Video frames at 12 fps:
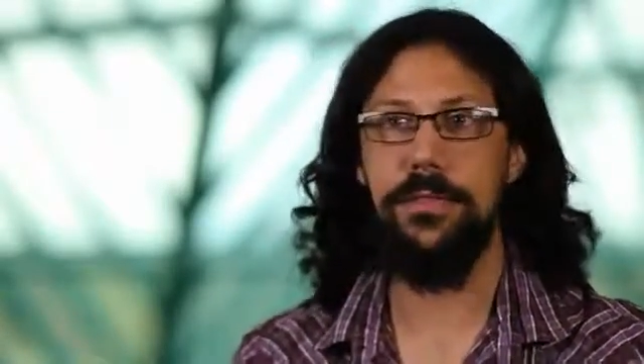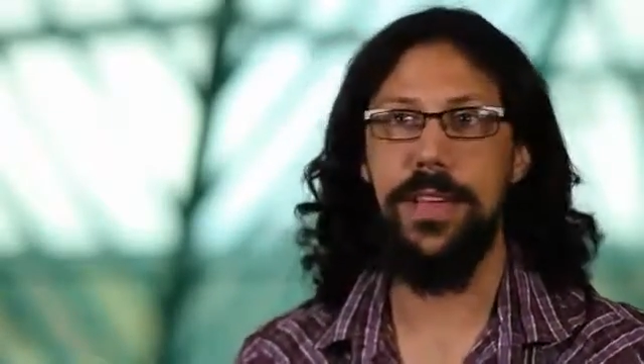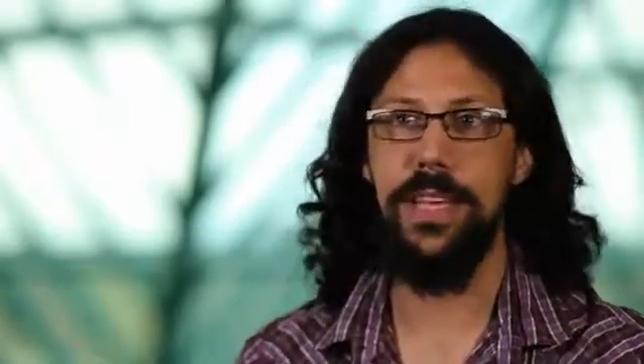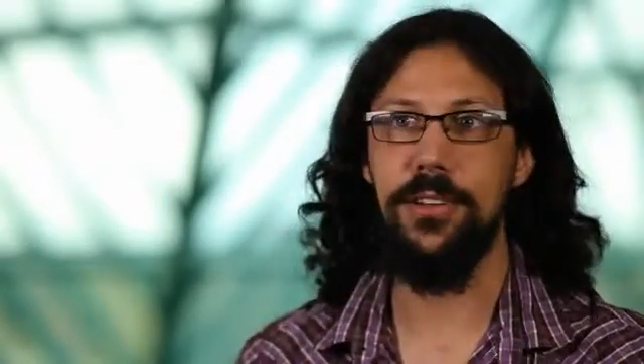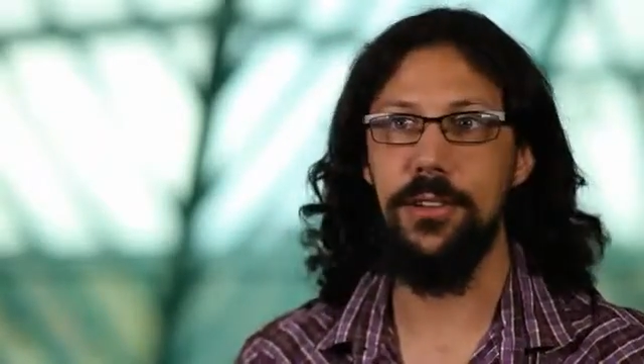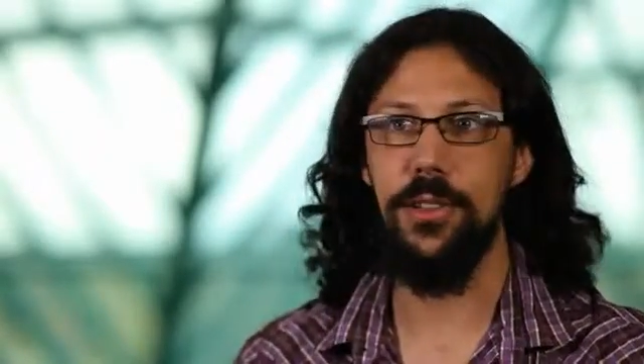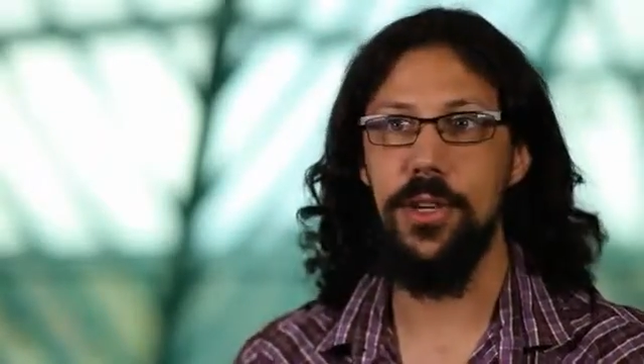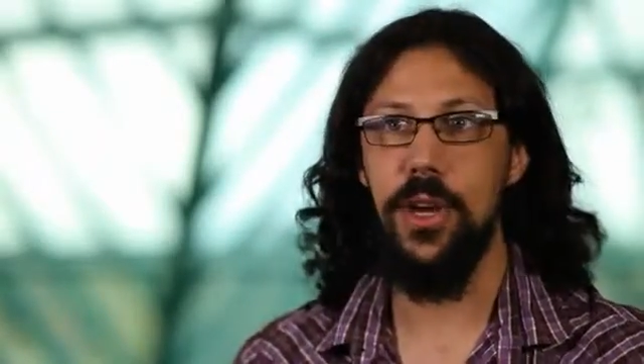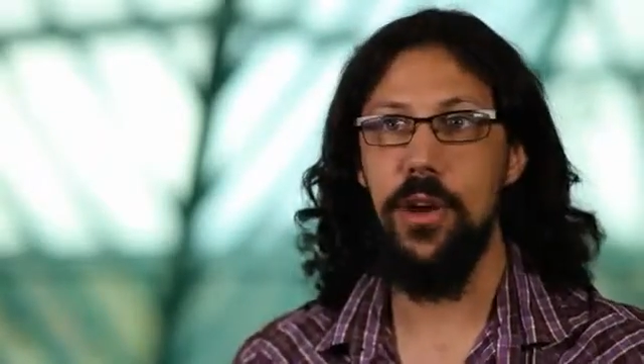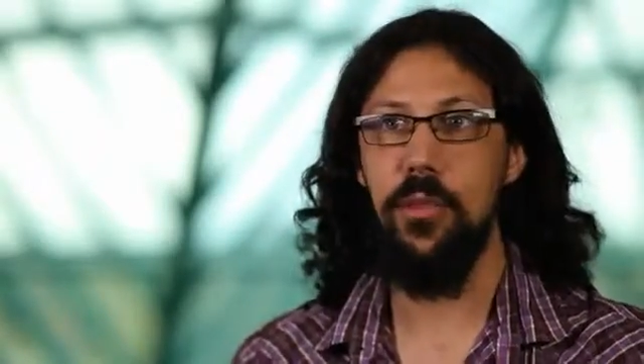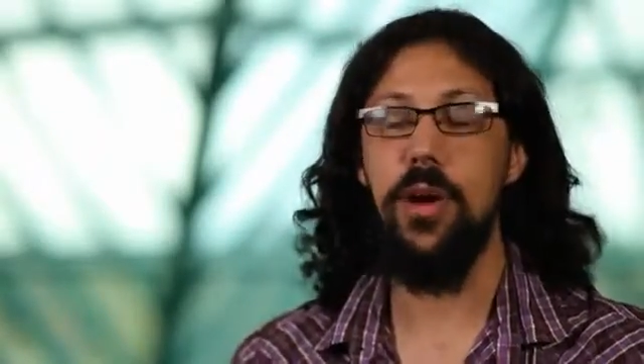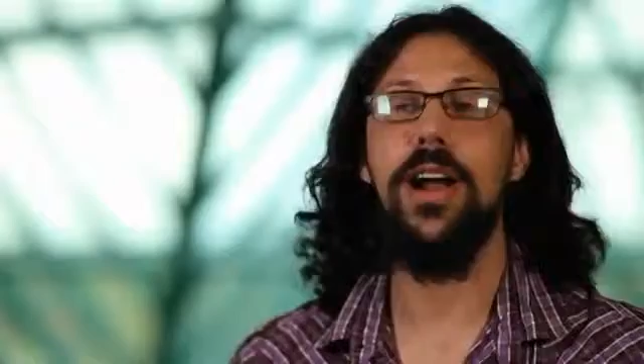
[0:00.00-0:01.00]
field
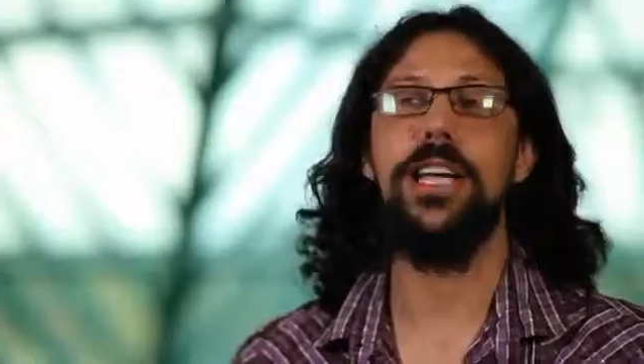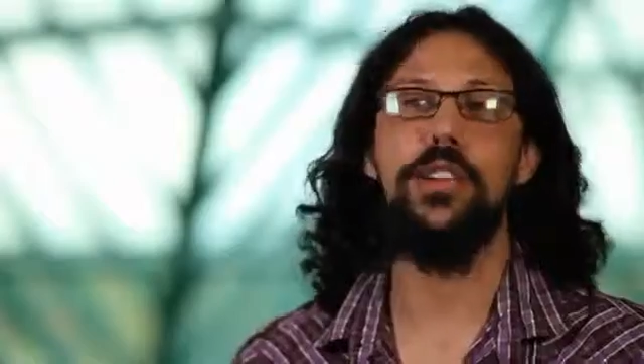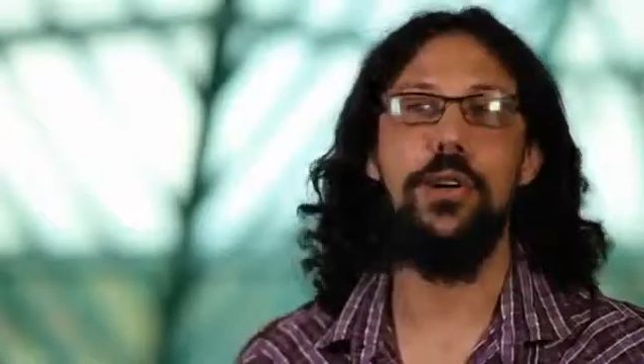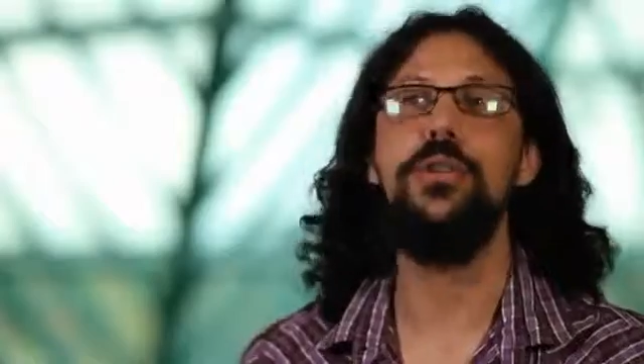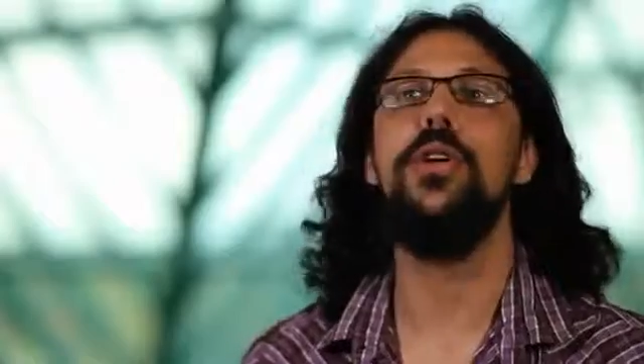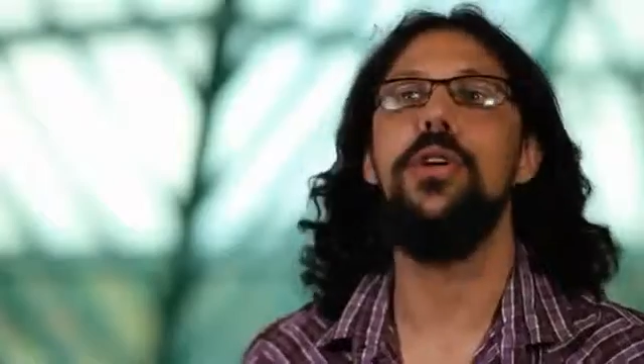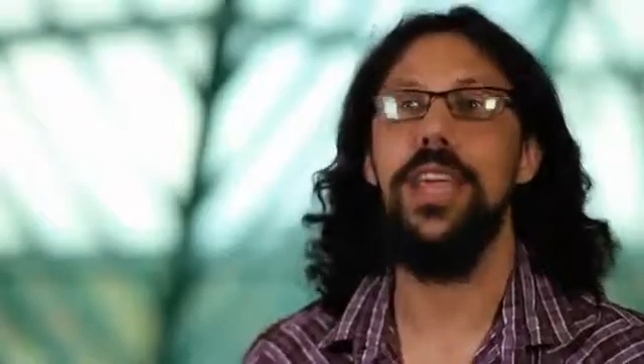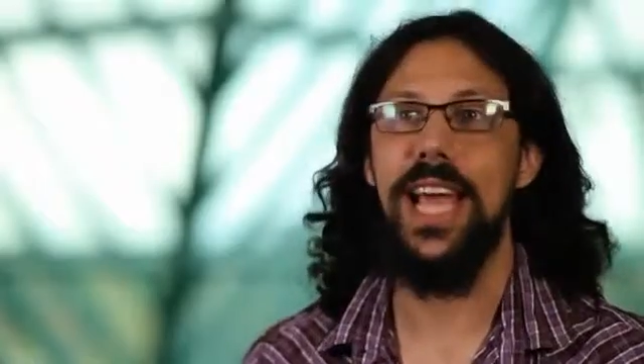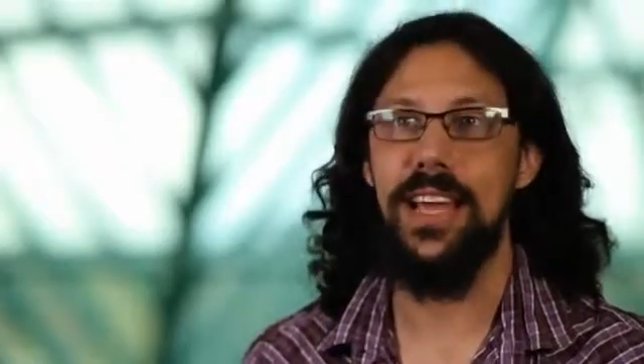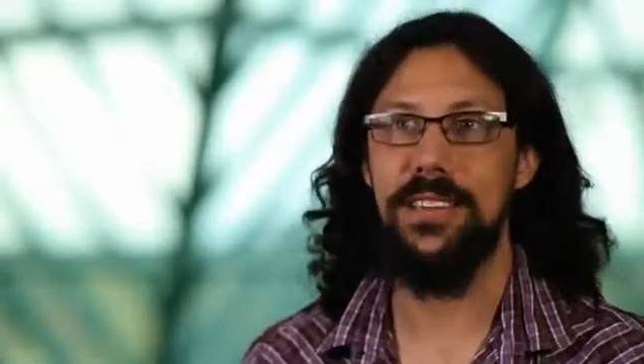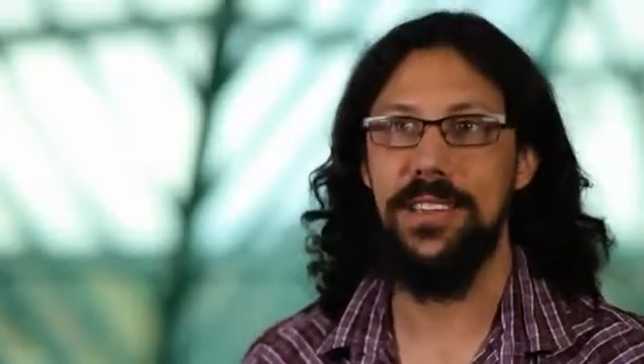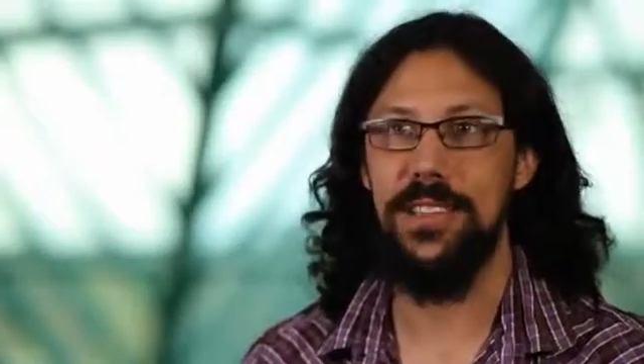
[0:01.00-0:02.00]
where I don't know
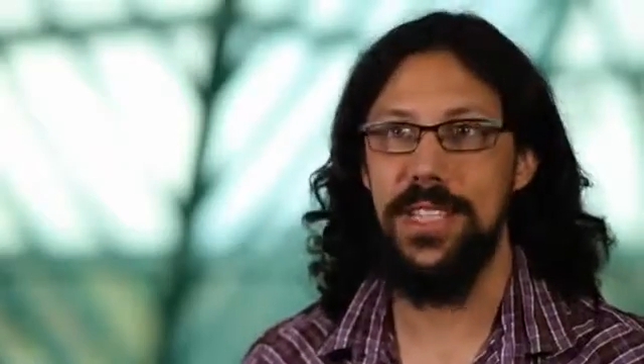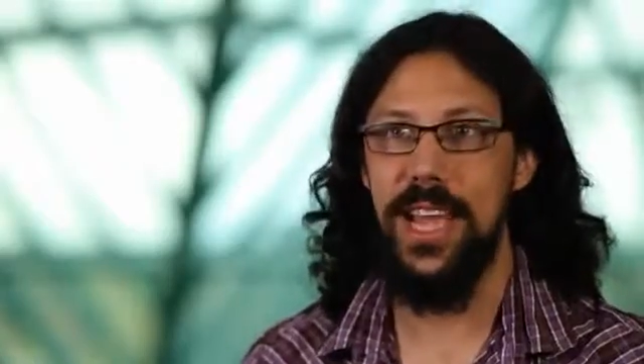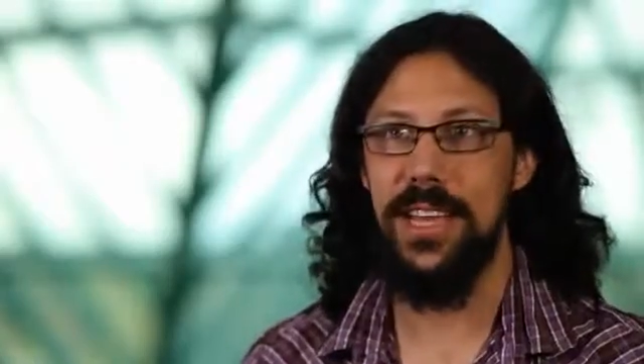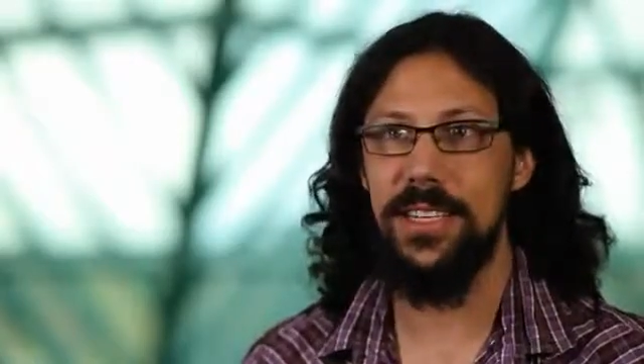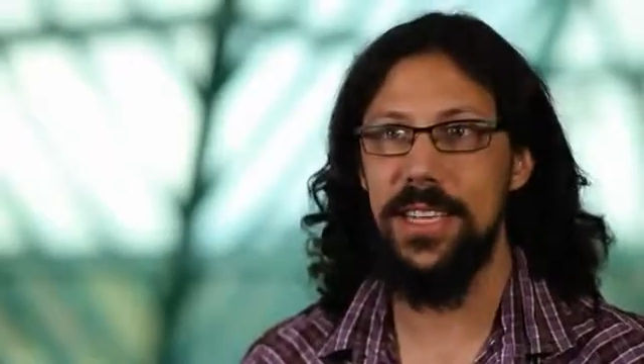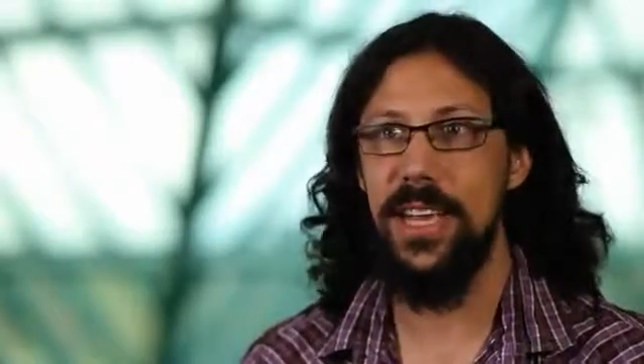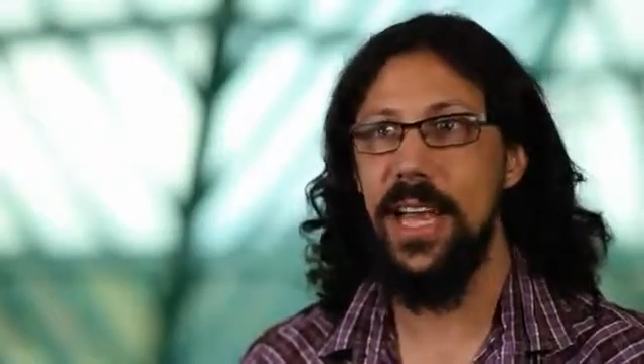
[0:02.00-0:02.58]
the answers yet.